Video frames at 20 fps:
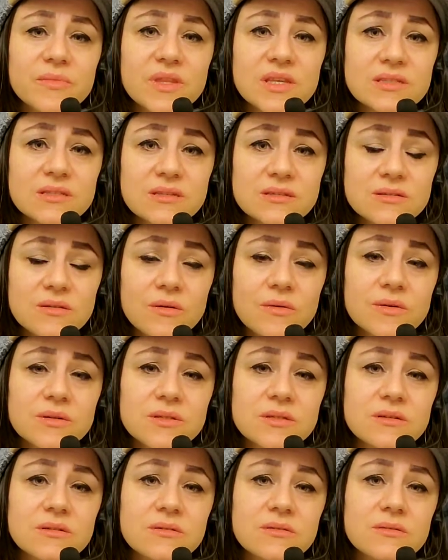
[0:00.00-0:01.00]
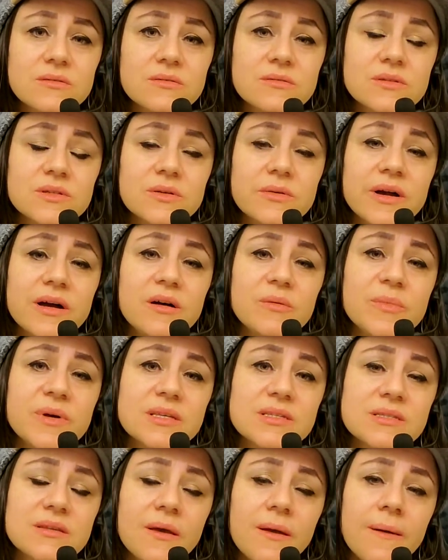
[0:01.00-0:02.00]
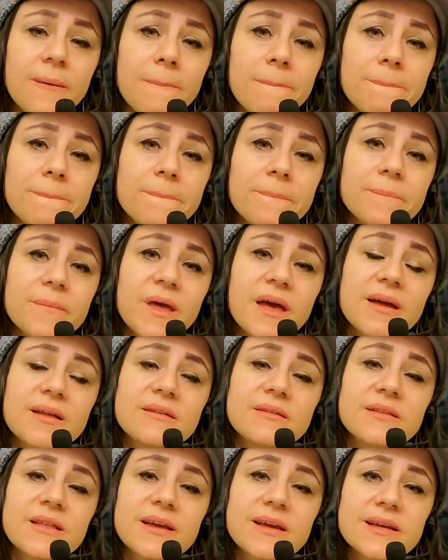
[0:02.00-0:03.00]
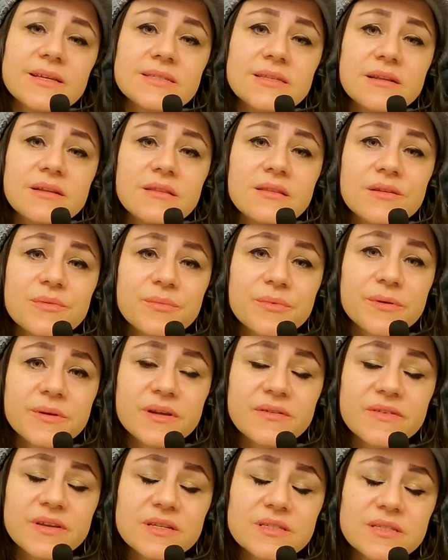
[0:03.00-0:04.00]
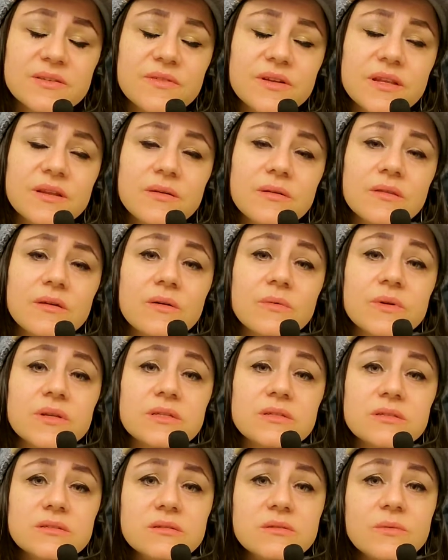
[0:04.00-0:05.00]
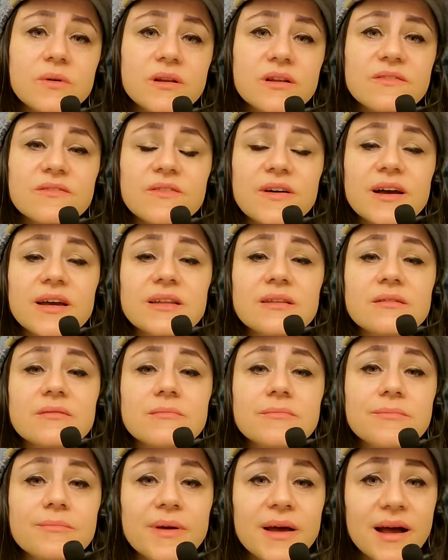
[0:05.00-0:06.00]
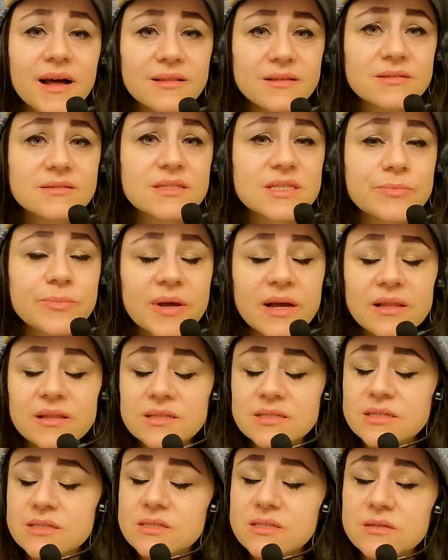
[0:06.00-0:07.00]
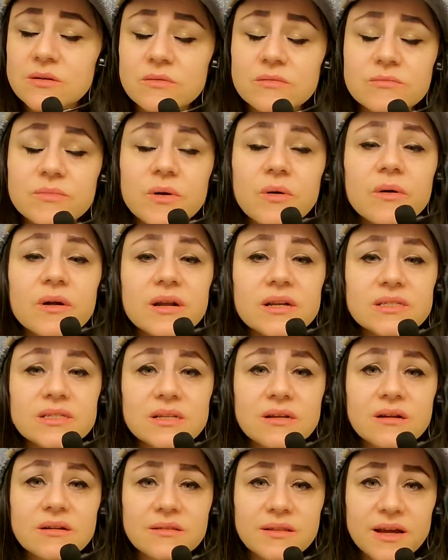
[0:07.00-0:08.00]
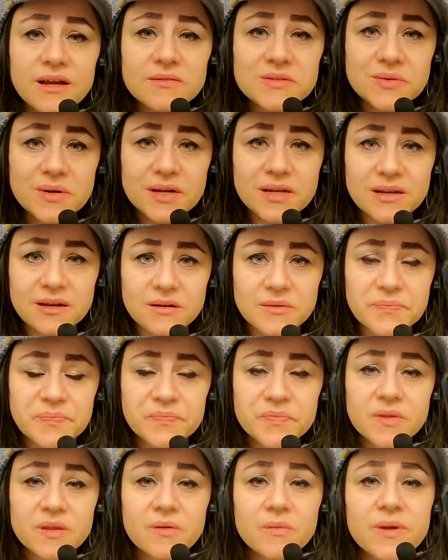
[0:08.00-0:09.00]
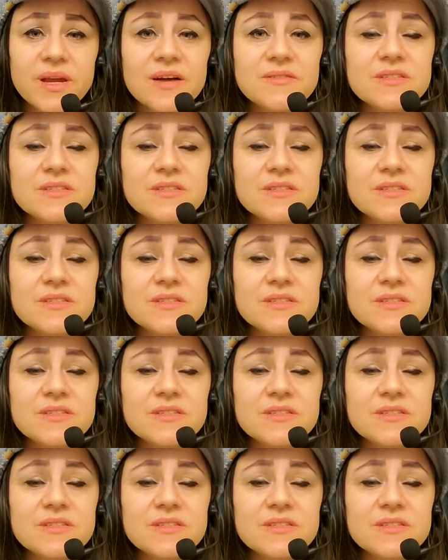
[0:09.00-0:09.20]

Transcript: this is going to help us. And like I said in the previous video, though, we do want to find balance. Balance is so important in our lives right now. We